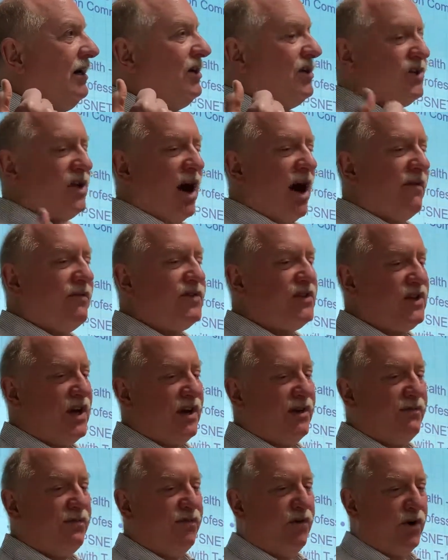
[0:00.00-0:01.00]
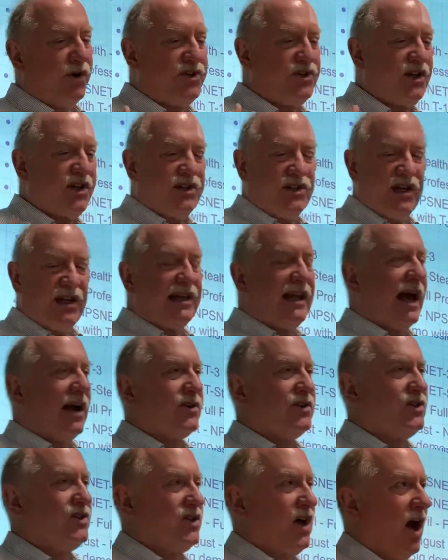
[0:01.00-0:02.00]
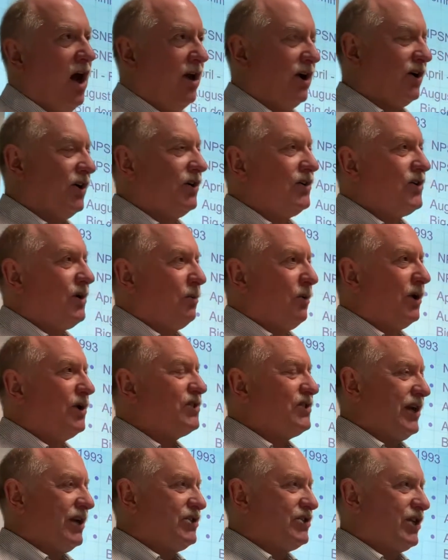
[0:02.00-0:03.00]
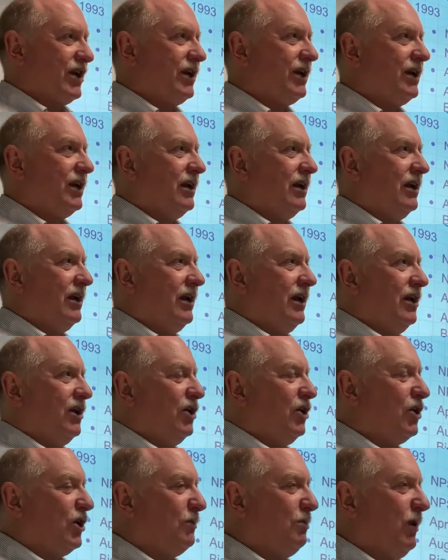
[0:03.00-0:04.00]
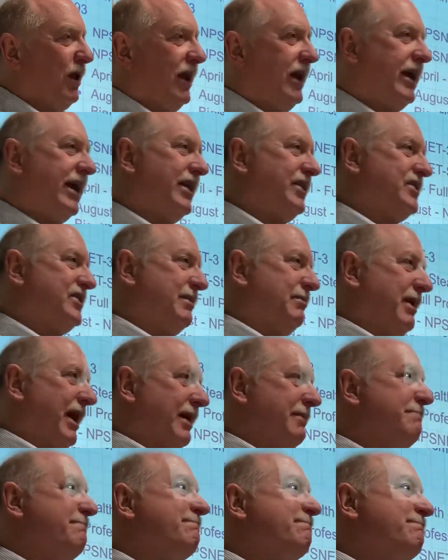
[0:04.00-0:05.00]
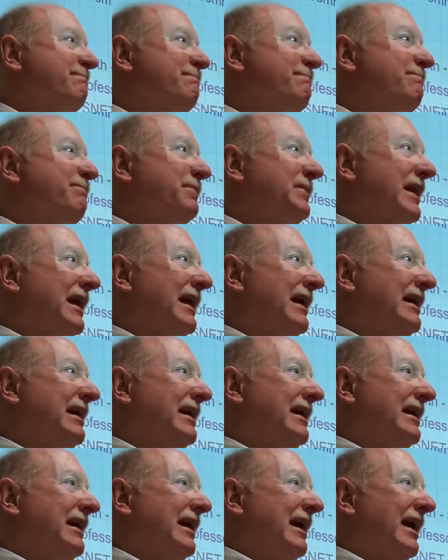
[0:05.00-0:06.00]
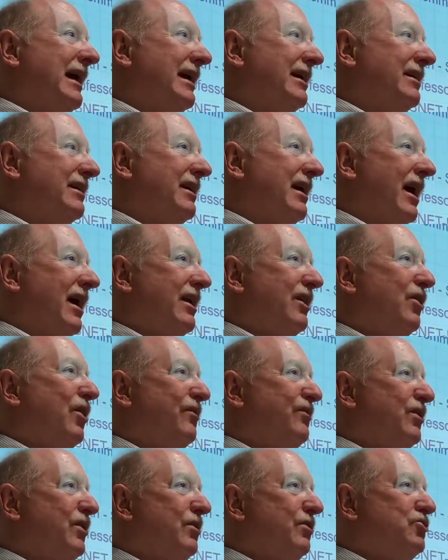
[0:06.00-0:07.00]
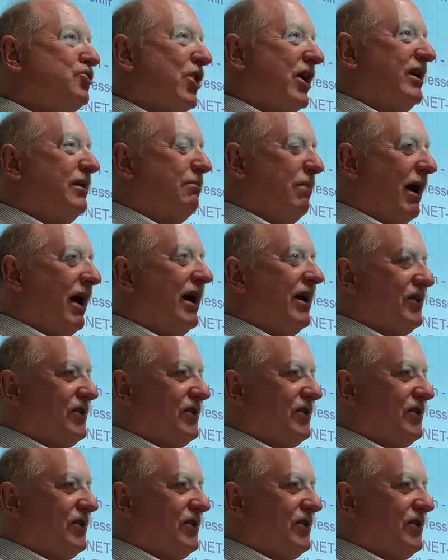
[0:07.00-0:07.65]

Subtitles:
So all of a sudden, for $60,000 workstation, you could play against SimNet. And I don't know if you tried to buy a